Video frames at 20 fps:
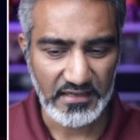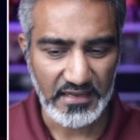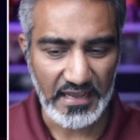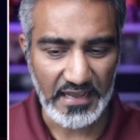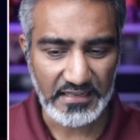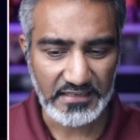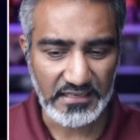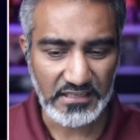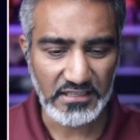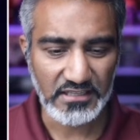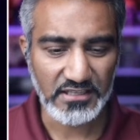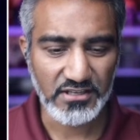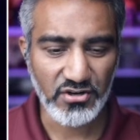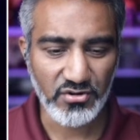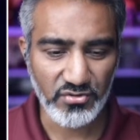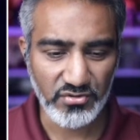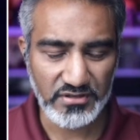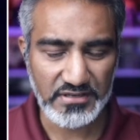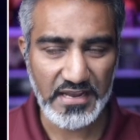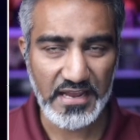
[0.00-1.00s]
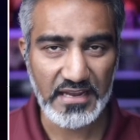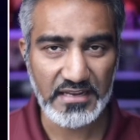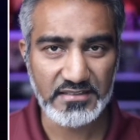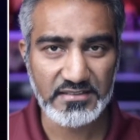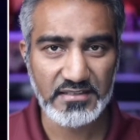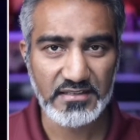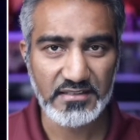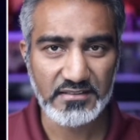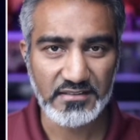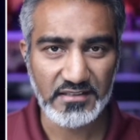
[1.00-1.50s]
and it'll
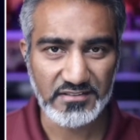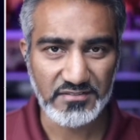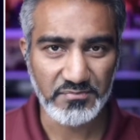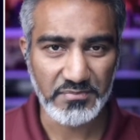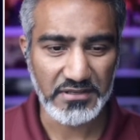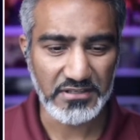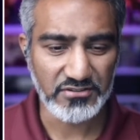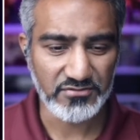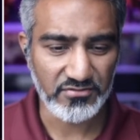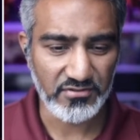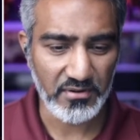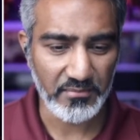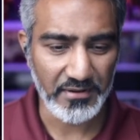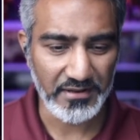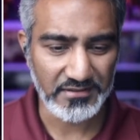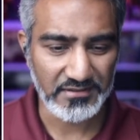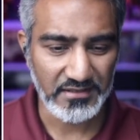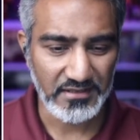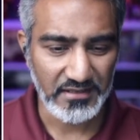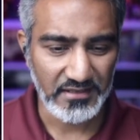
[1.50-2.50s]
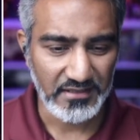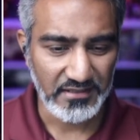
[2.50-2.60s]
create the speech from it.